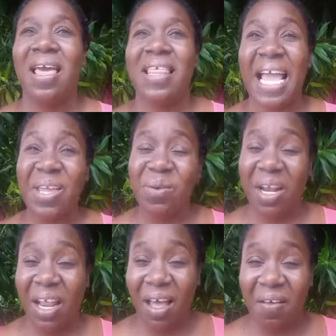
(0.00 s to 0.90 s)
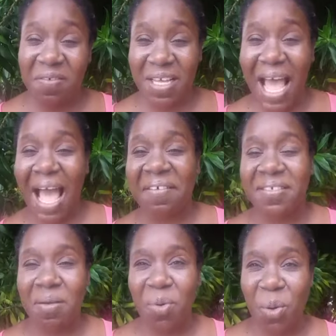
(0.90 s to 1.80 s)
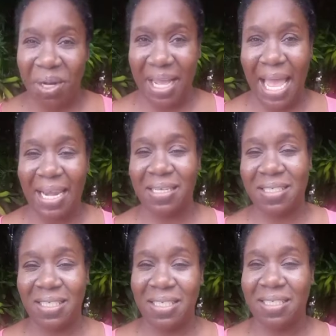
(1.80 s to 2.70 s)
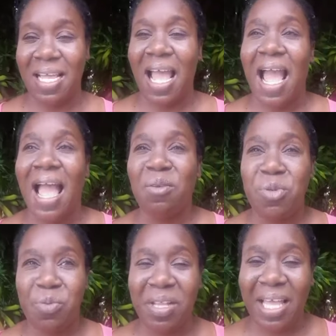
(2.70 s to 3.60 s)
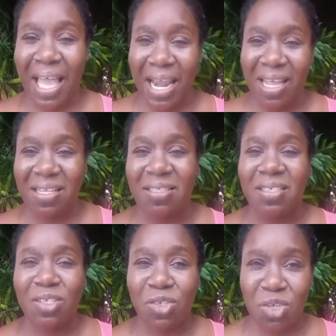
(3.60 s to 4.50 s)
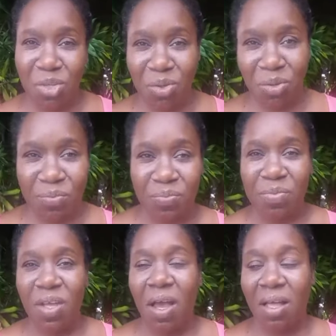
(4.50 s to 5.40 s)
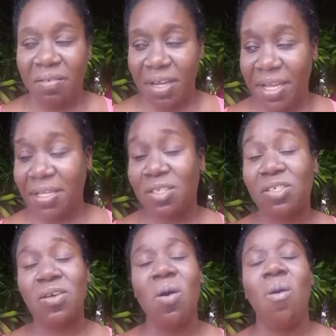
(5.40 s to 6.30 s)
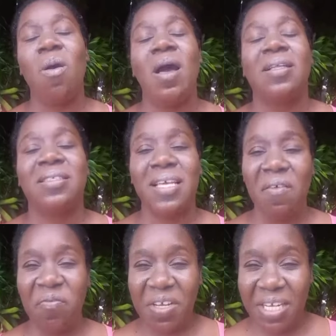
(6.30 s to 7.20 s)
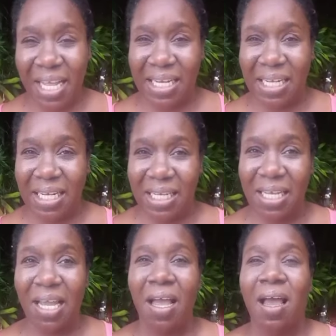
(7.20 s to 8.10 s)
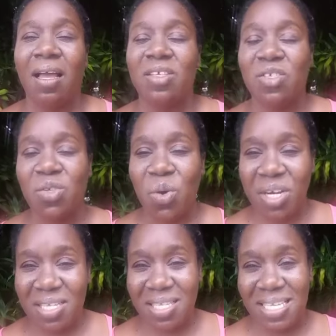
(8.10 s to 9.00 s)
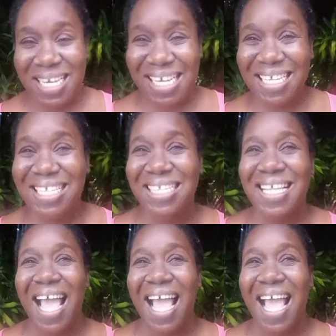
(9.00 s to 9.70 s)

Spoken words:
that you would love to have some organic seeds, and we will get it to you. All right, so definitely source seeds,